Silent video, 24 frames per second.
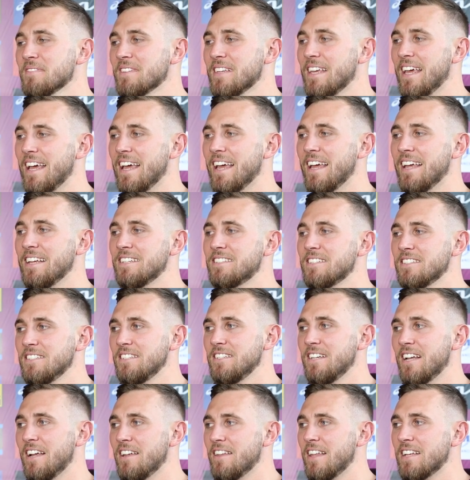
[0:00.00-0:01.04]
That's
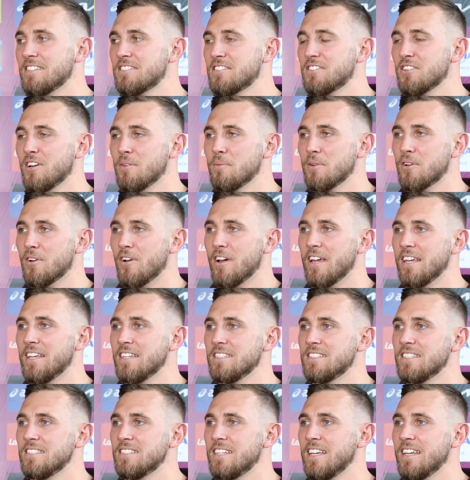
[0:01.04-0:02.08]
the type of guy he
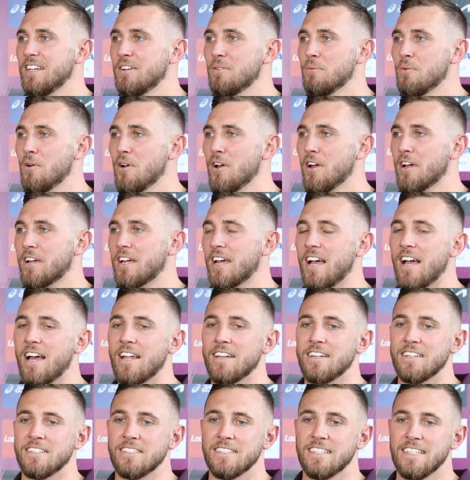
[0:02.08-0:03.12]
is. He's here to work
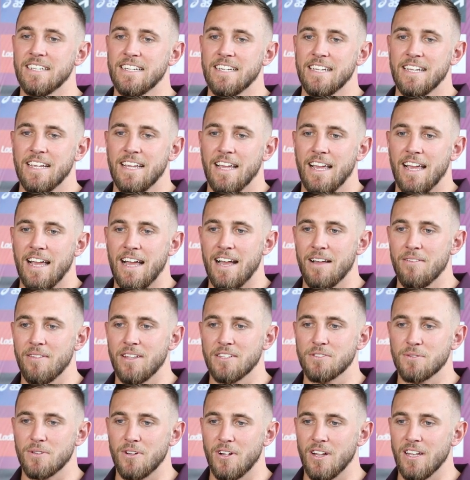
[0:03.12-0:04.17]
hard, and
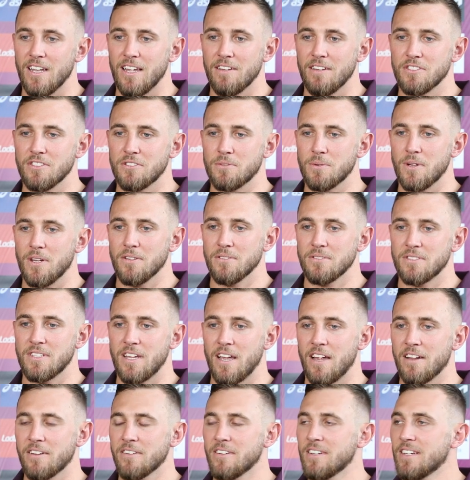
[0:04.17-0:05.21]
that's what I as well.
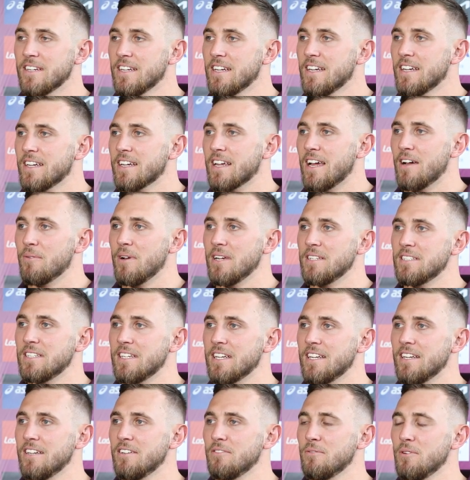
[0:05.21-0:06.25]
So can't wait to
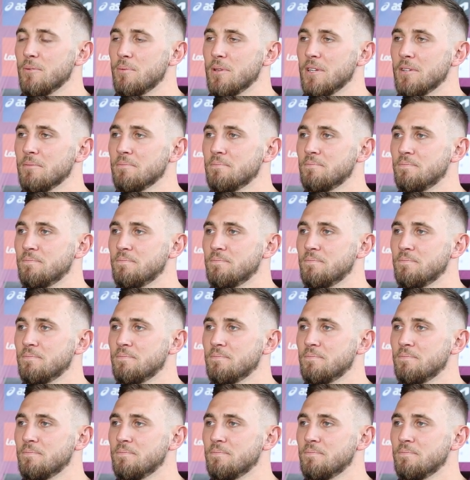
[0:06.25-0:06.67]
get in and rip in.